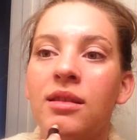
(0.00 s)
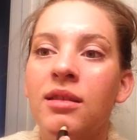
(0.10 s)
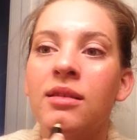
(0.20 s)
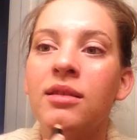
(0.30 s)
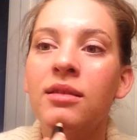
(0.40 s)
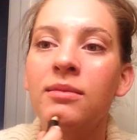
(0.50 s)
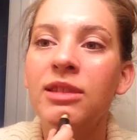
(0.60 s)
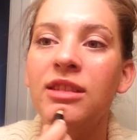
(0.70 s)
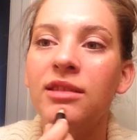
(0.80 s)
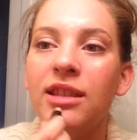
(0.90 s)
then a little
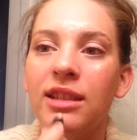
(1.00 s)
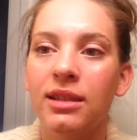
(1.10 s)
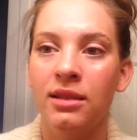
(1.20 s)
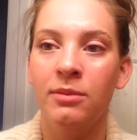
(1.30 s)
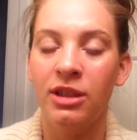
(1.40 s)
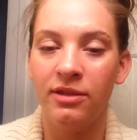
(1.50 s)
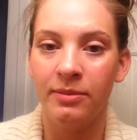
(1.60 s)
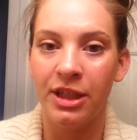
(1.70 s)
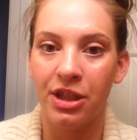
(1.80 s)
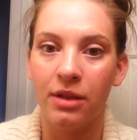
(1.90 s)
bit right in the middle
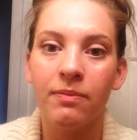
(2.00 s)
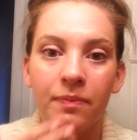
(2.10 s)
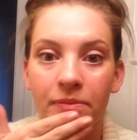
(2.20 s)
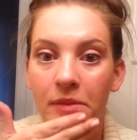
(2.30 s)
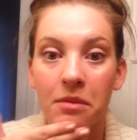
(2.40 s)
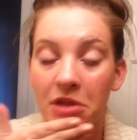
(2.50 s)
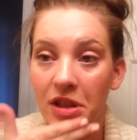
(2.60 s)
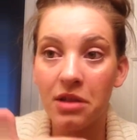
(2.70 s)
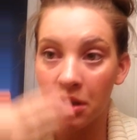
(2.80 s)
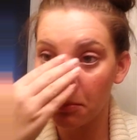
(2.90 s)
of my chin.
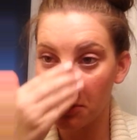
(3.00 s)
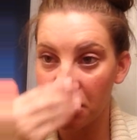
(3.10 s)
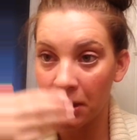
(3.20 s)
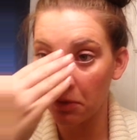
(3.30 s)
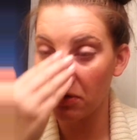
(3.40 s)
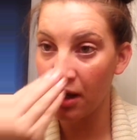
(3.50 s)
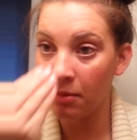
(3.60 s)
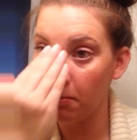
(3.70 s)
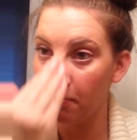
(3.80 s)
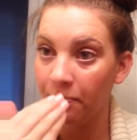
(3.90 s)
So then I'm just going to
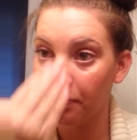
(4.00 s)
rub